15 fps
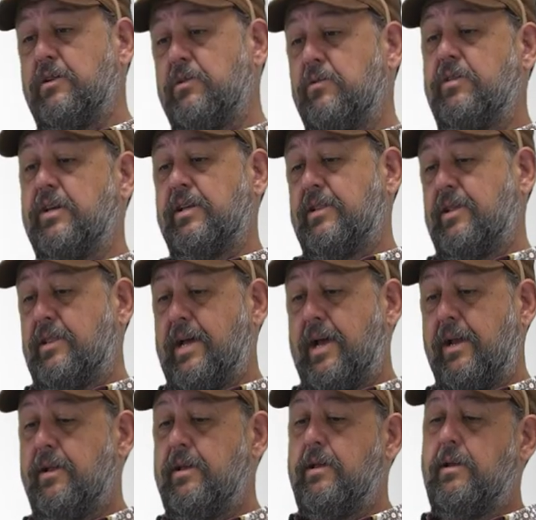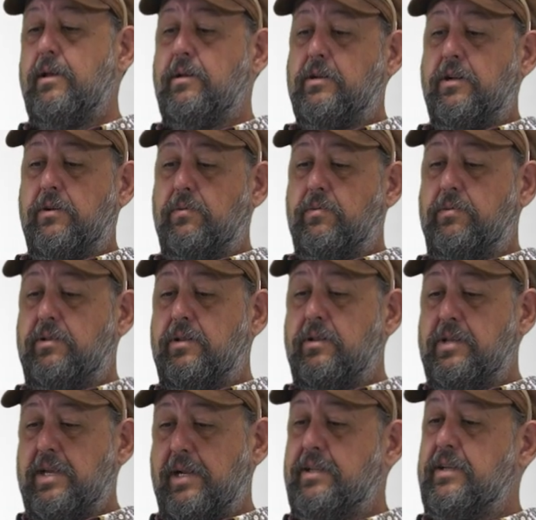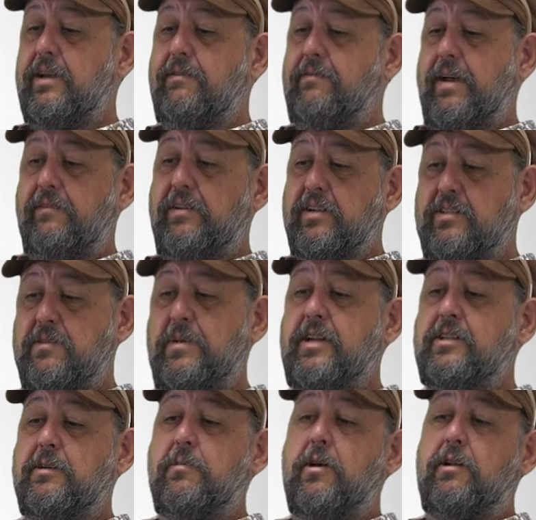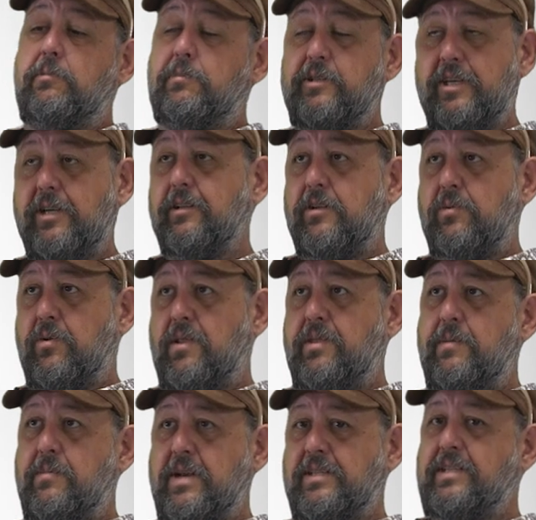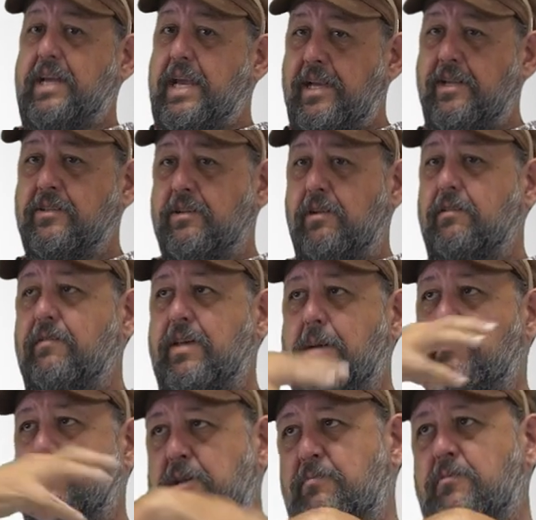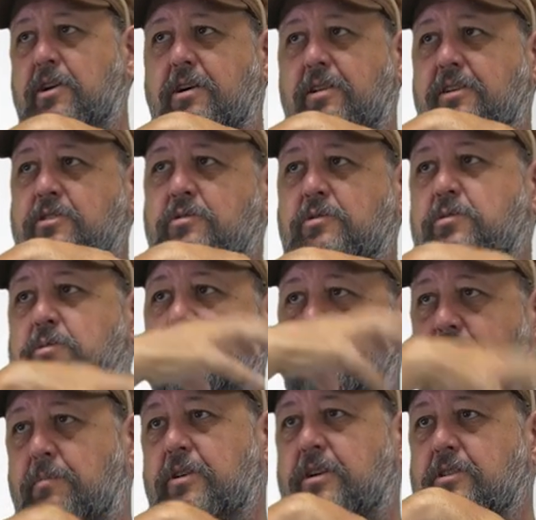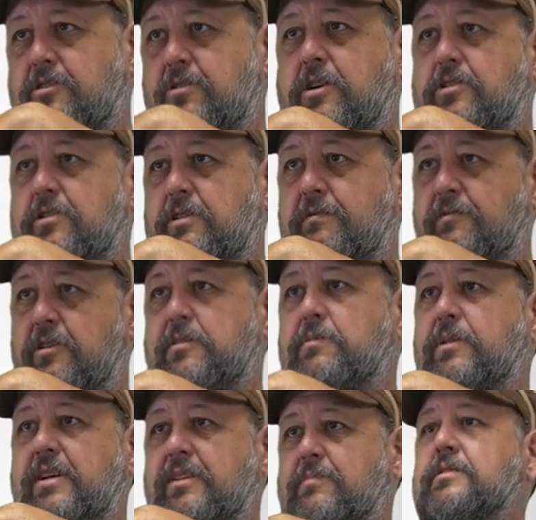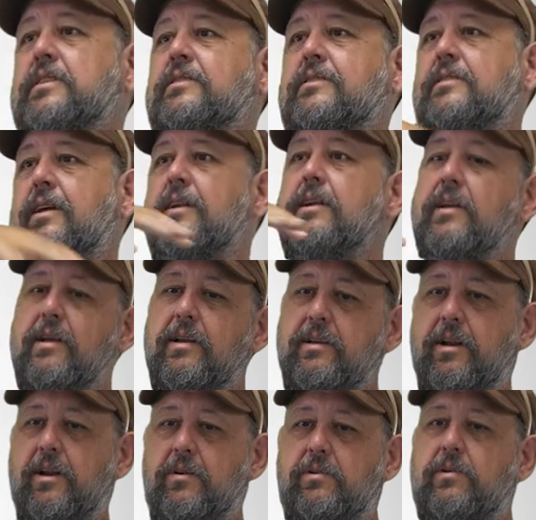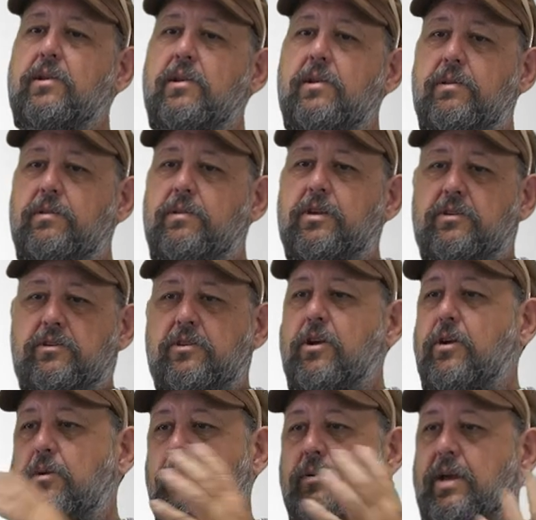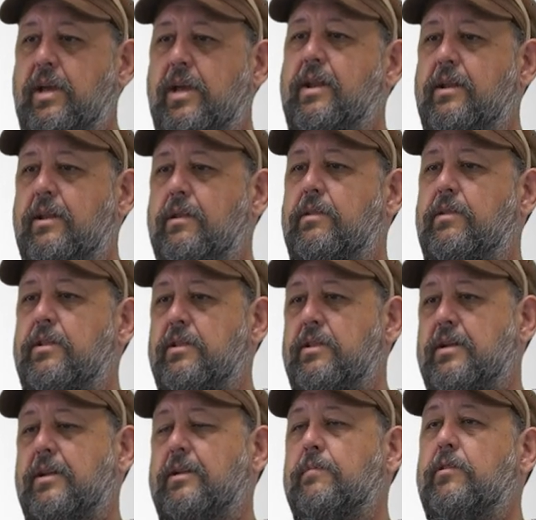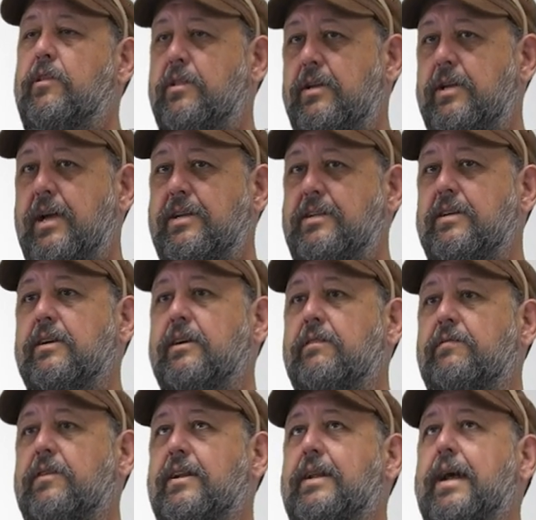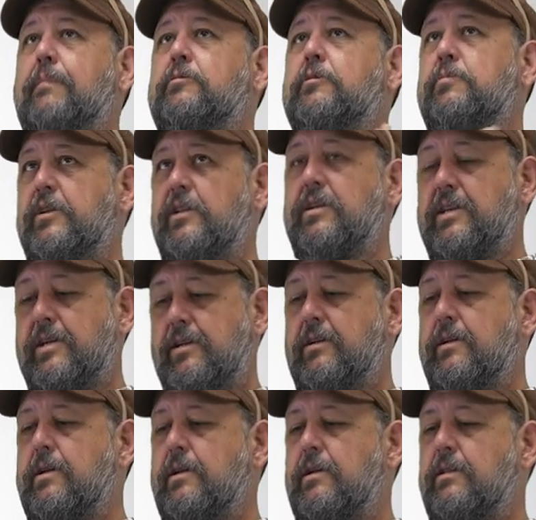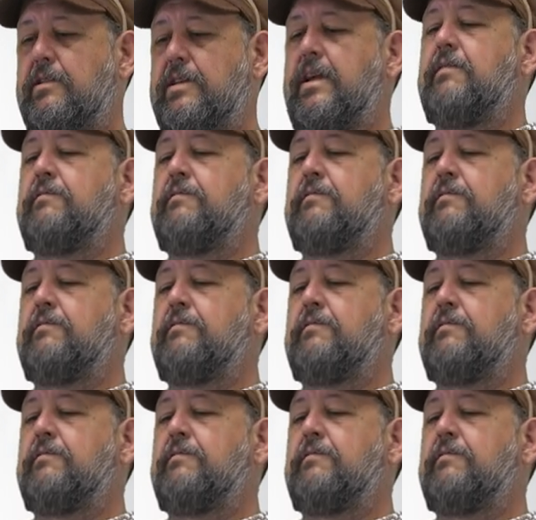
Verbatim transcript: I do think that that, you know, the idea of having a semantic model, particularly one that maintains all of that B I M knowledge, which was from the construction in the first place, means that, you know, there's no, it, it, the, the, the idea of adaptability, the